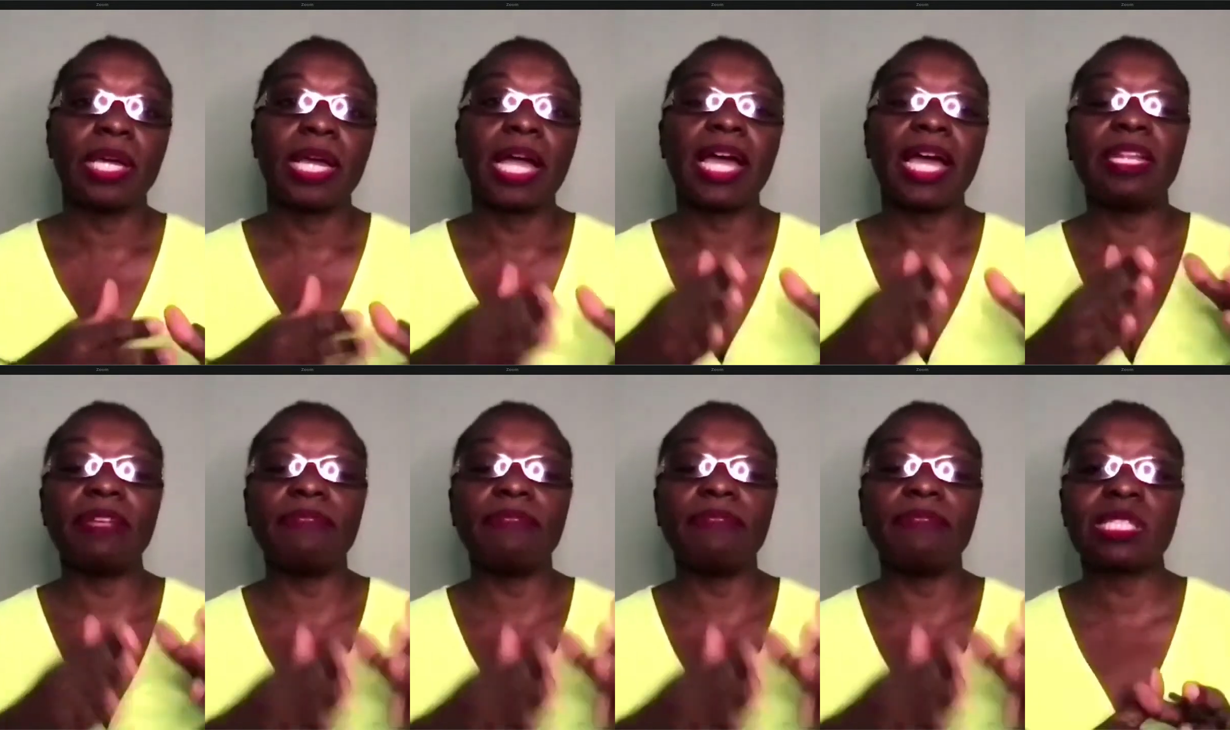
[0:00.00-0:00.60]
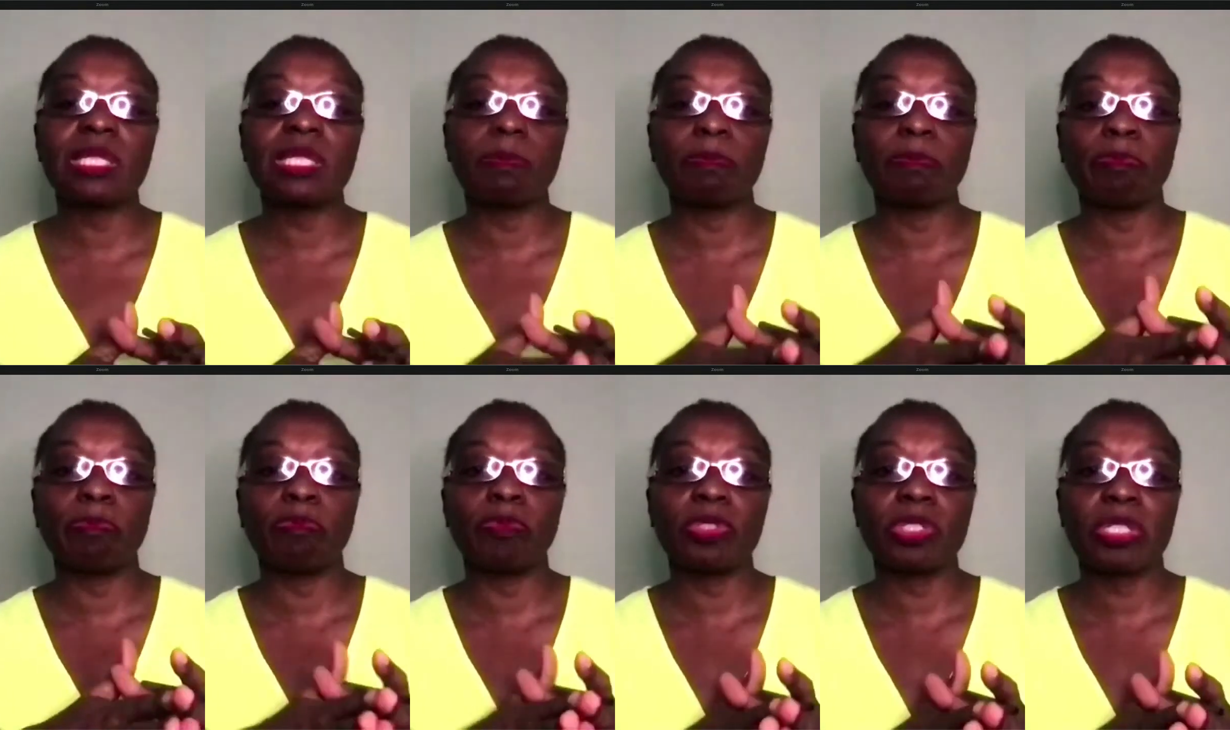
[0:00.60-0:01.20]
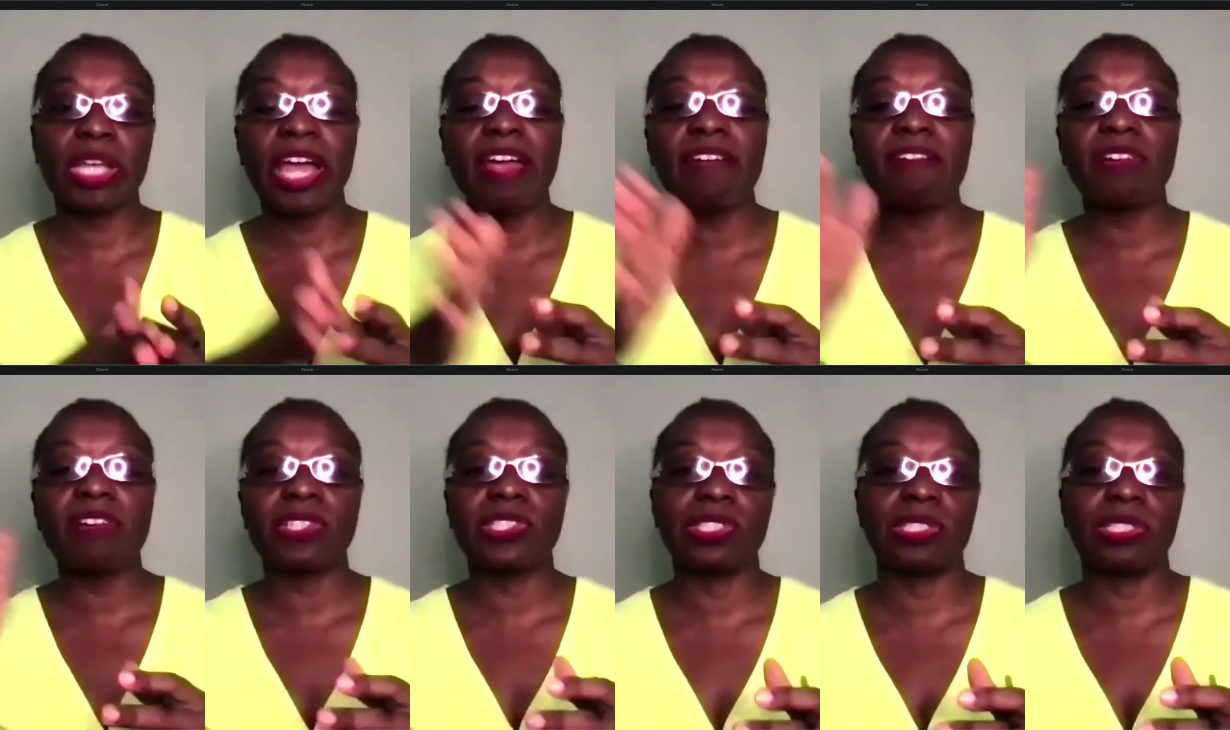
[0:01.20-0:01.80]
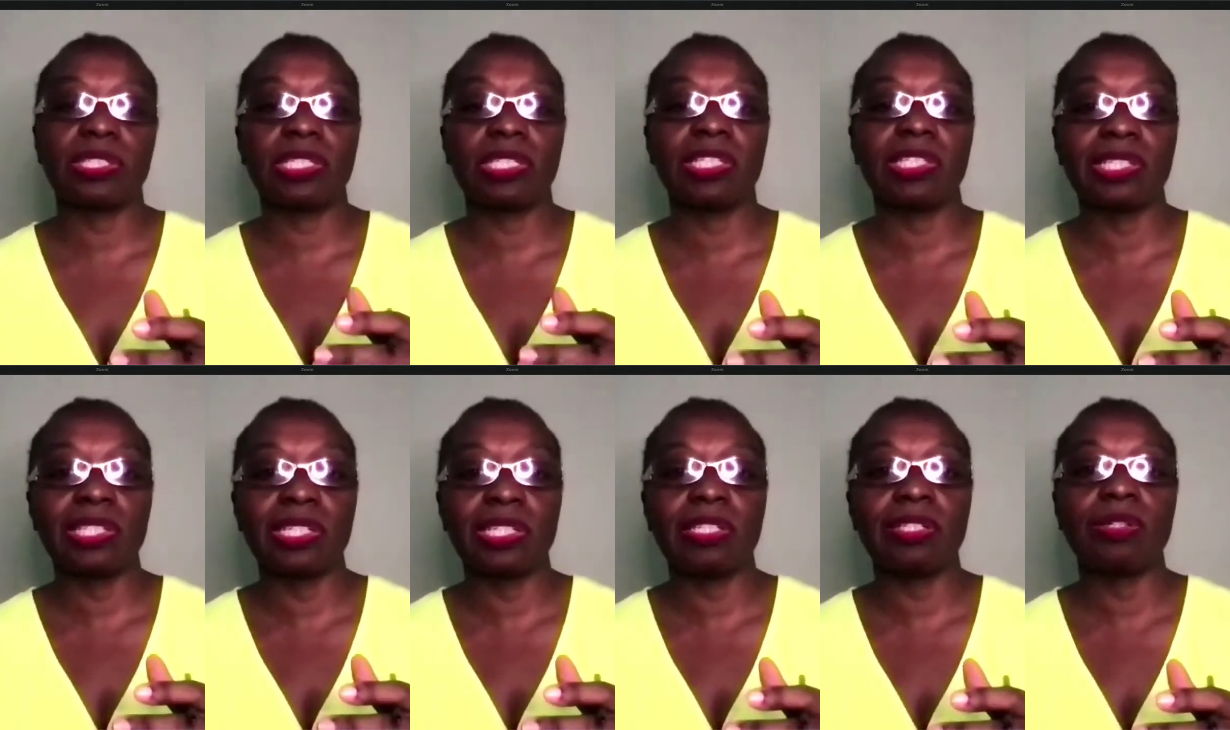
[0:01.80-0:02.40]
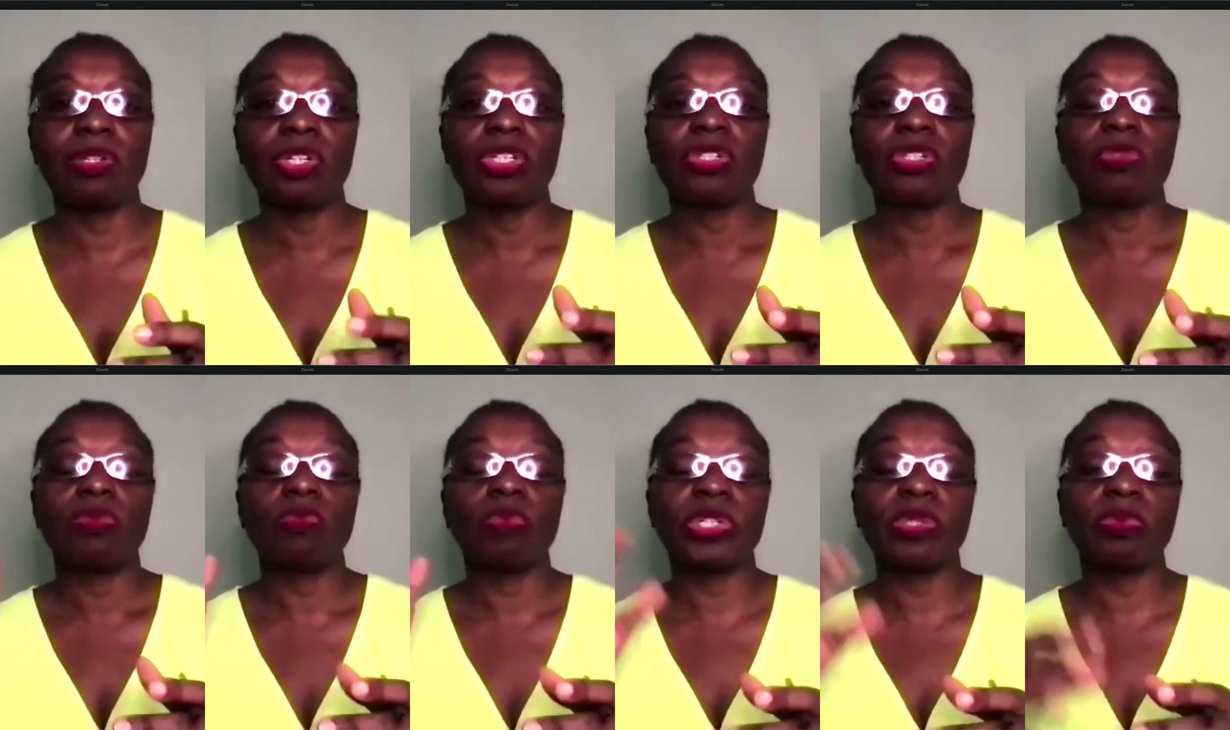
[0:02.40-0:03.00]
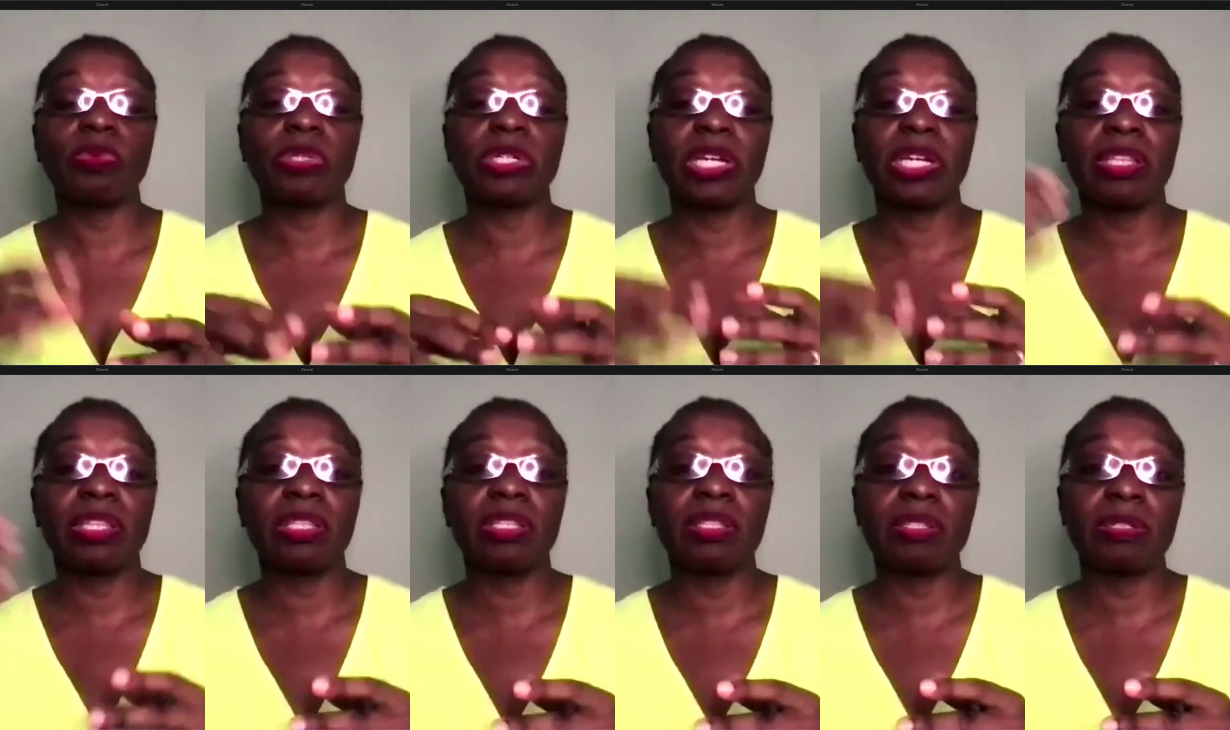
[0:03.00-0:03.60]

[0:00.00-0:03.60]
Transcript: And if it's skyrocketing, which can